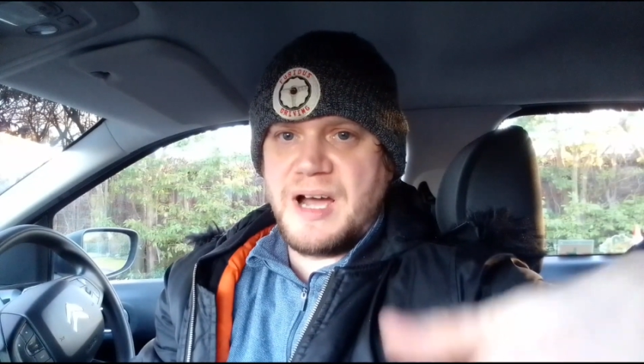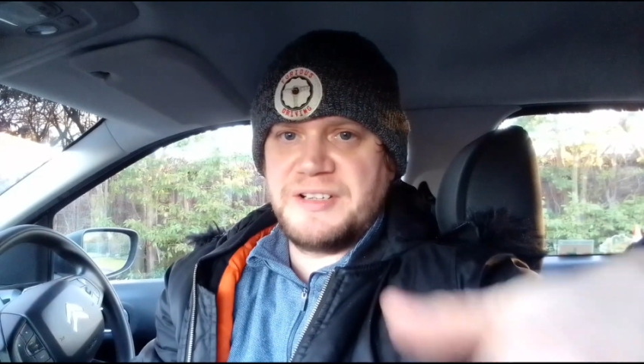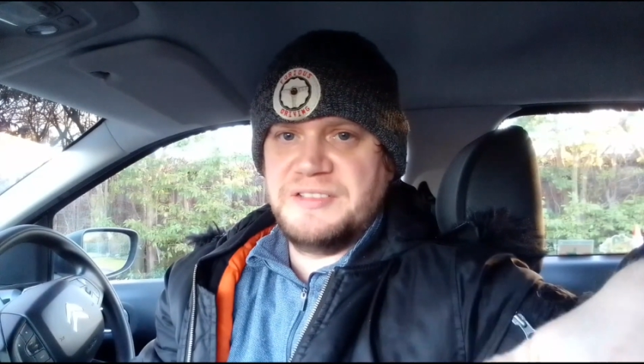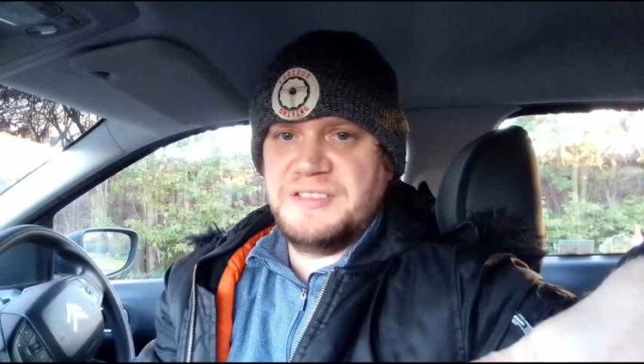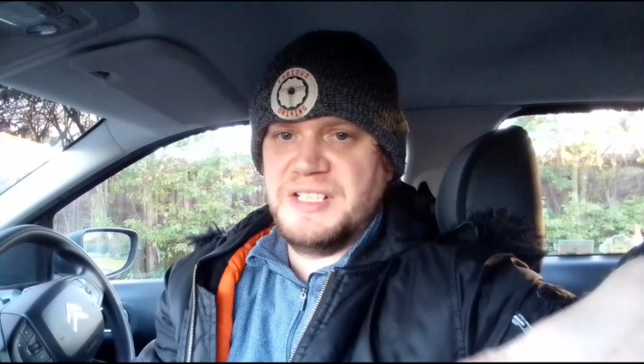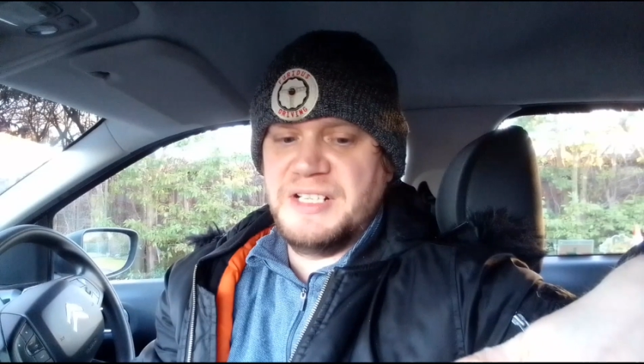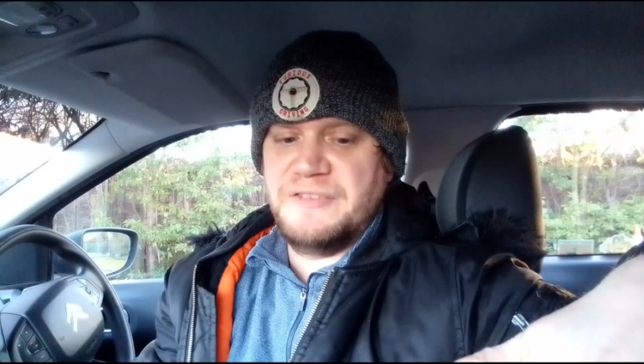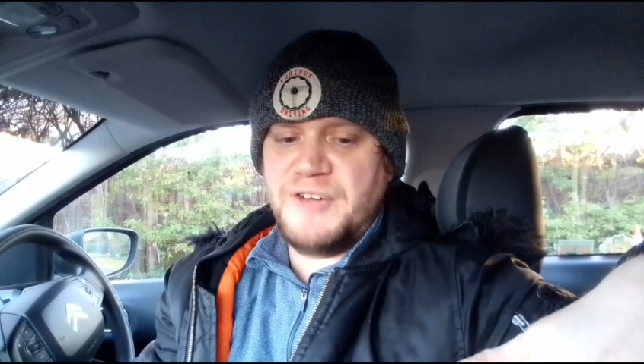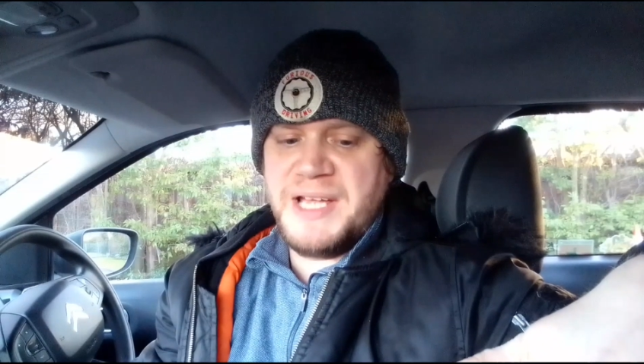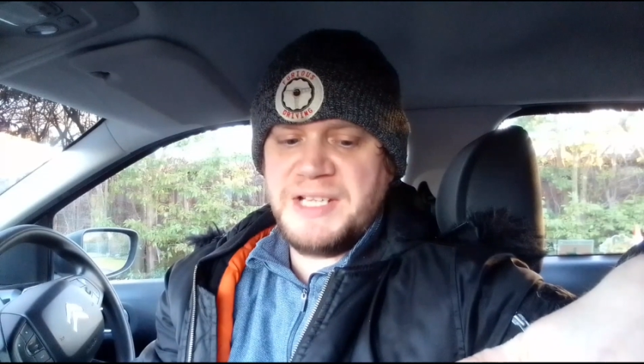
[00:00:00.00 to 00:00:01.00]
I hadn't seen it in the
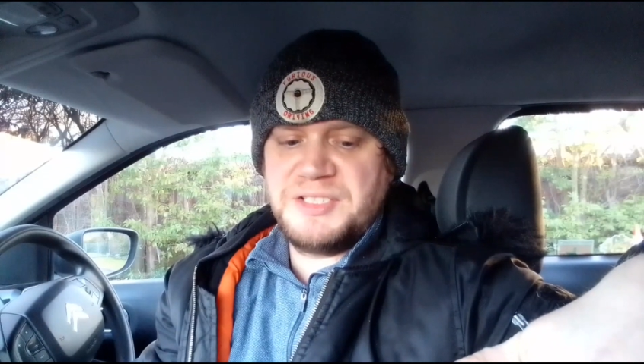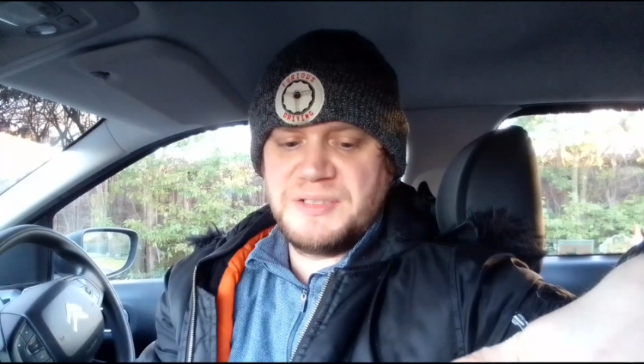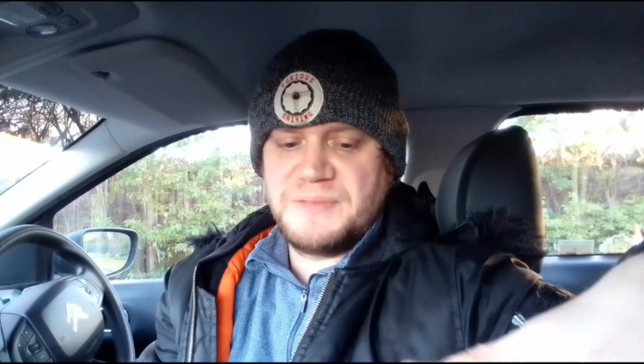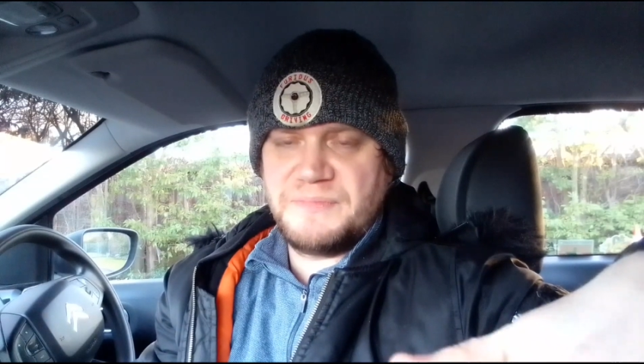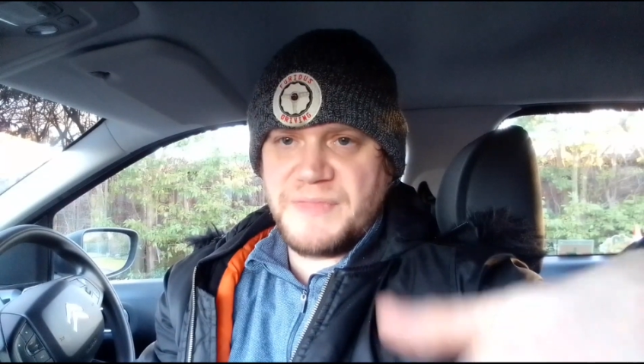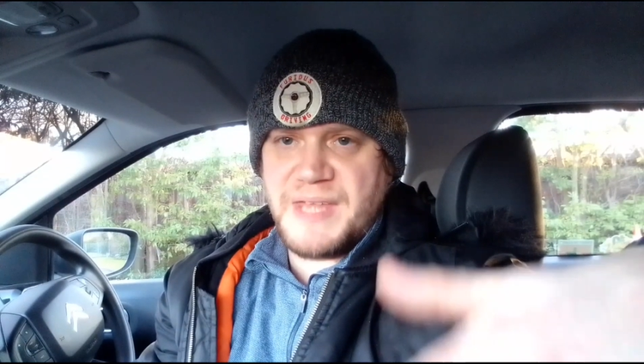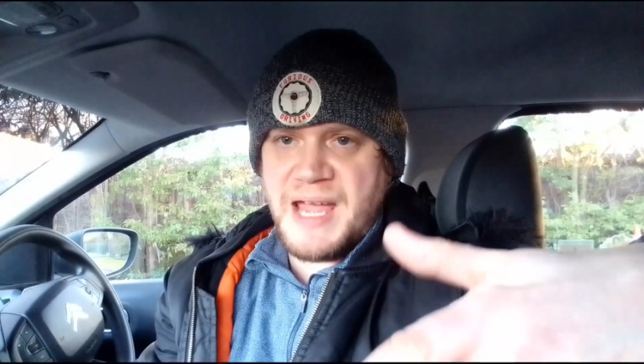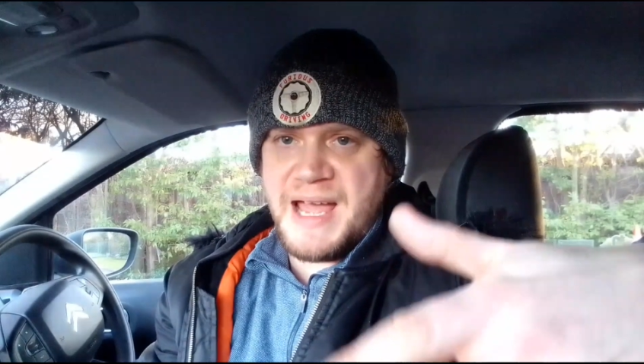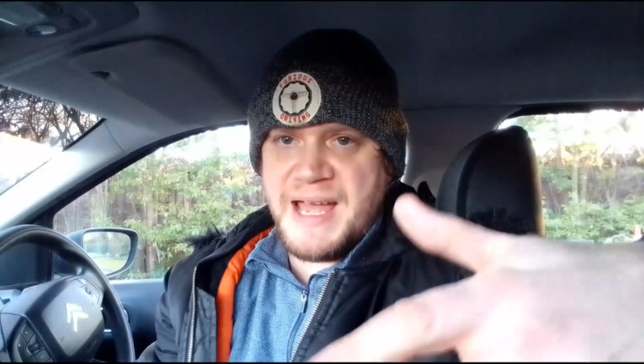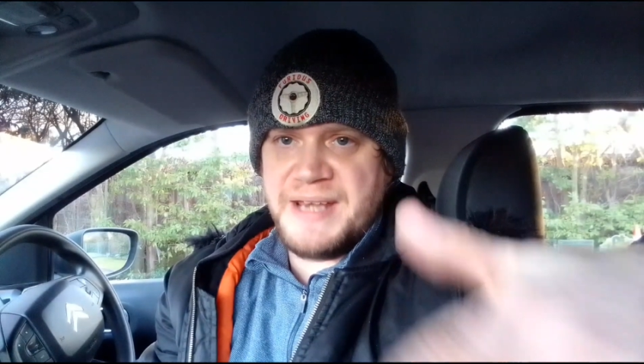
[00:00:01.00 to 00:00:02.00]
flesh,
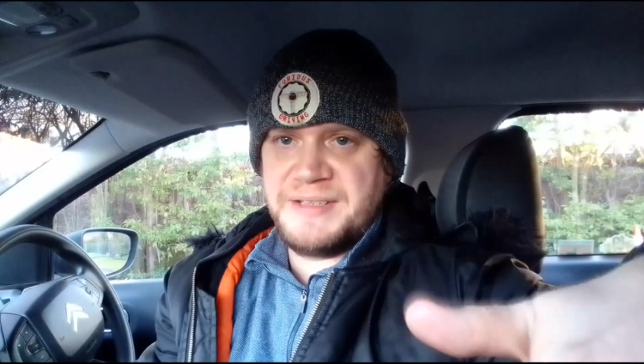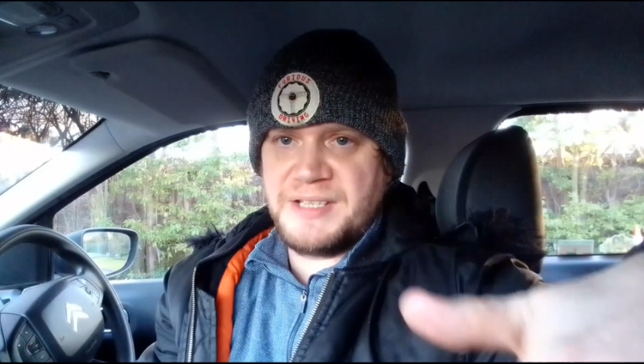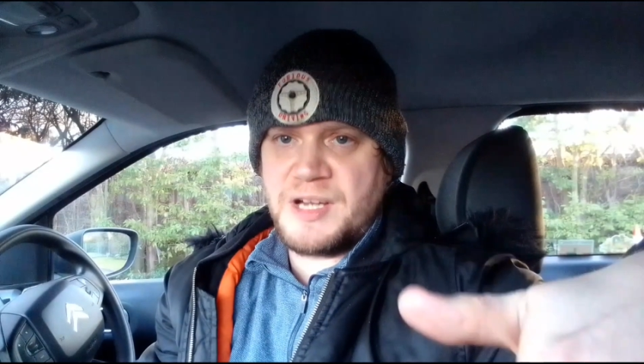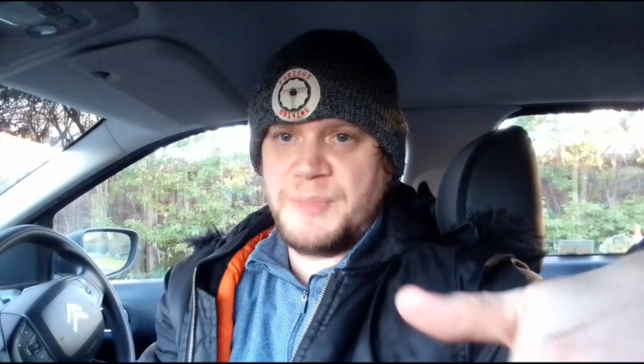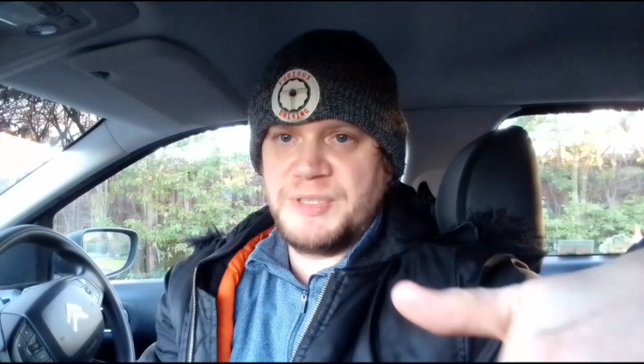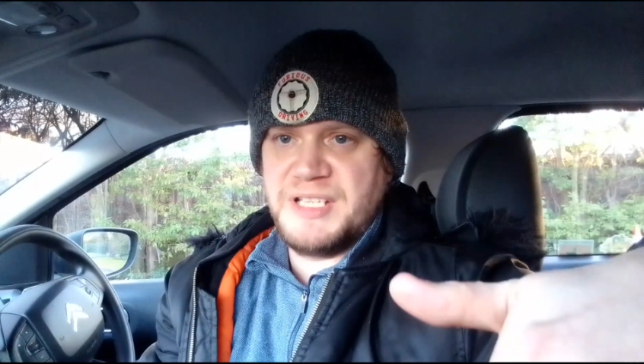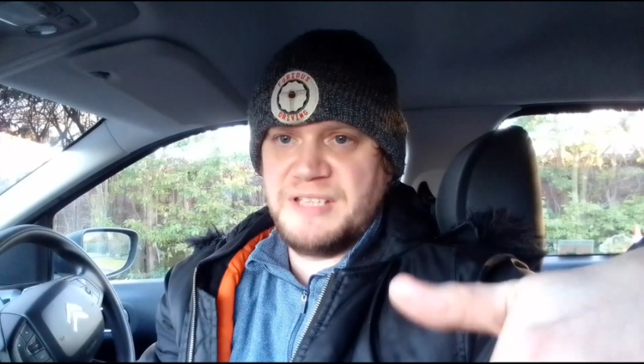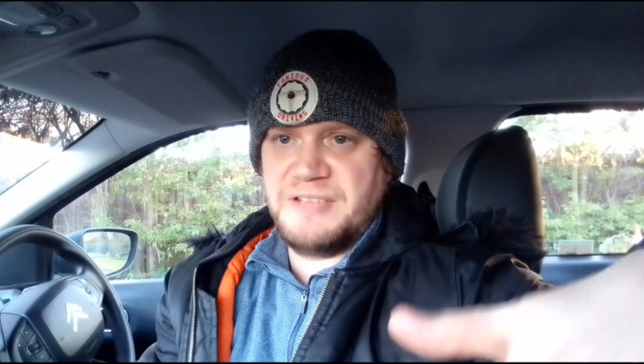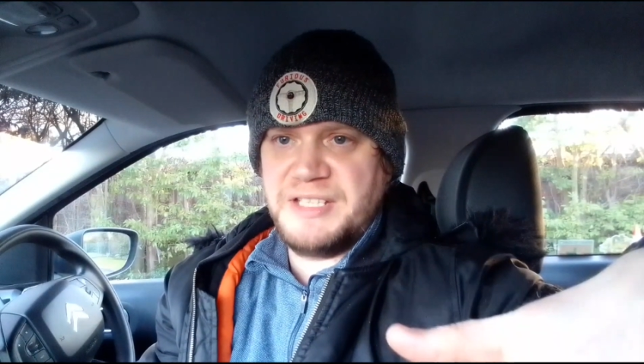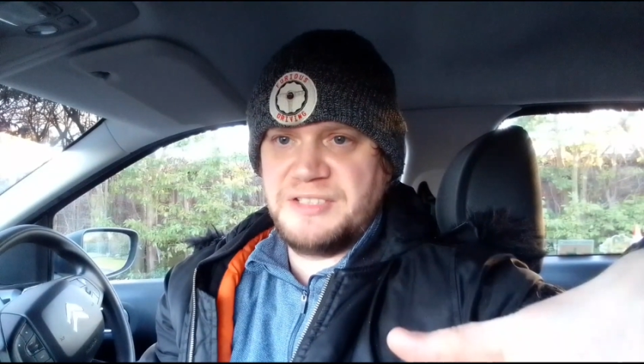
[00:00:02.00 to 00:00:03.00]
and a couple of
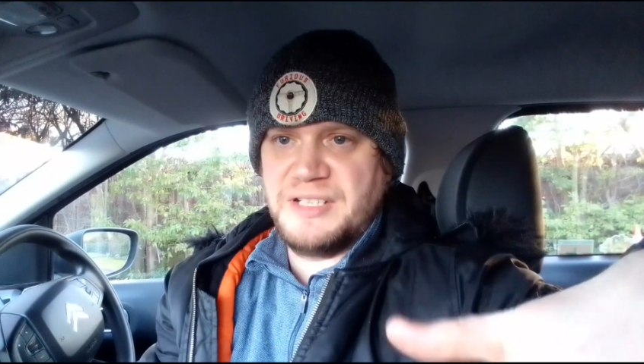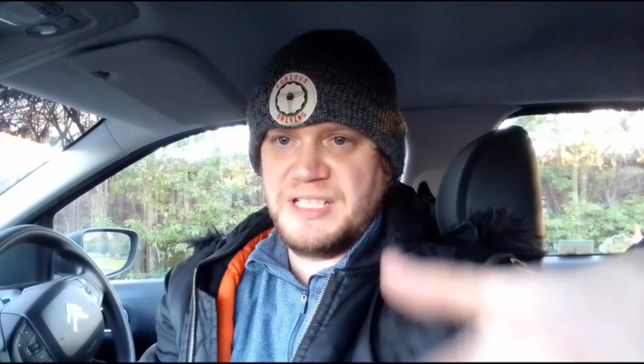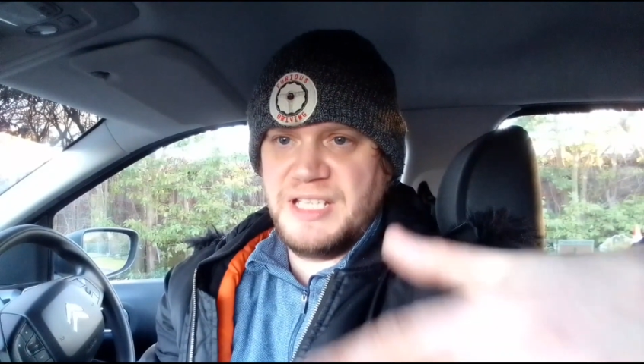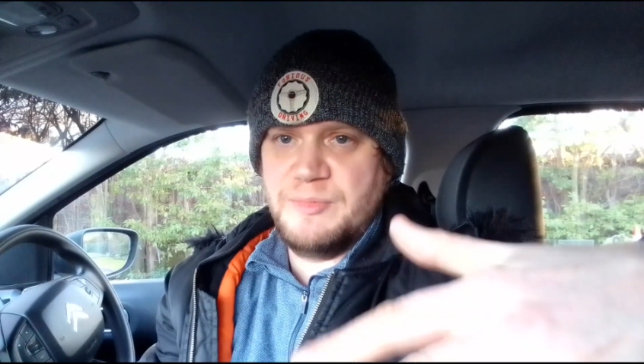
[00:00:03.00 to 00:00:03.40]
days later